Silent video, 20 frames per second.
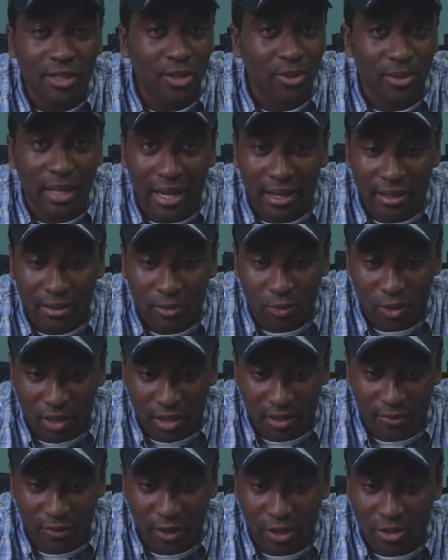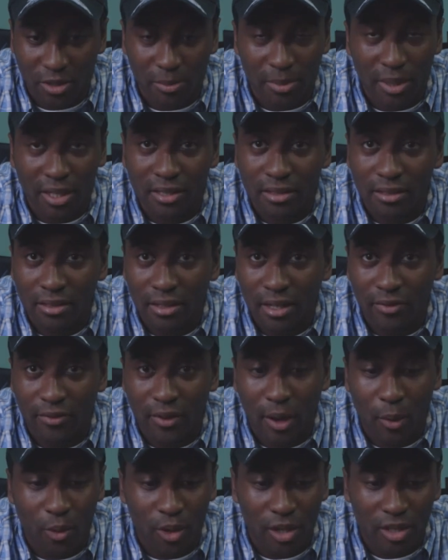do that with the function button. If
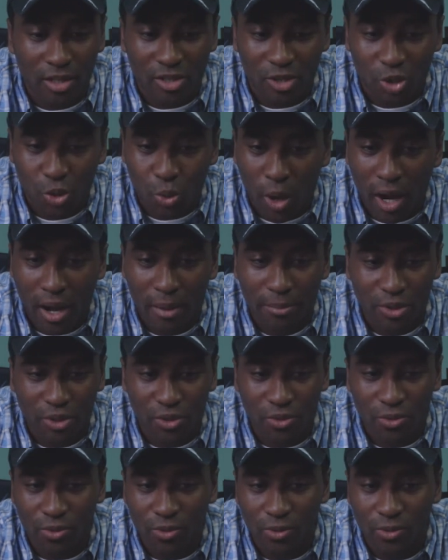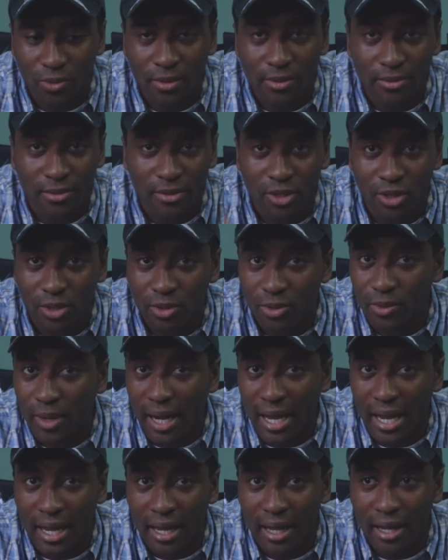I wanted to swap to do
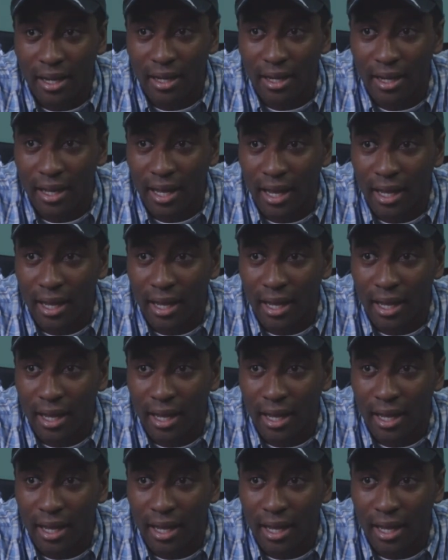a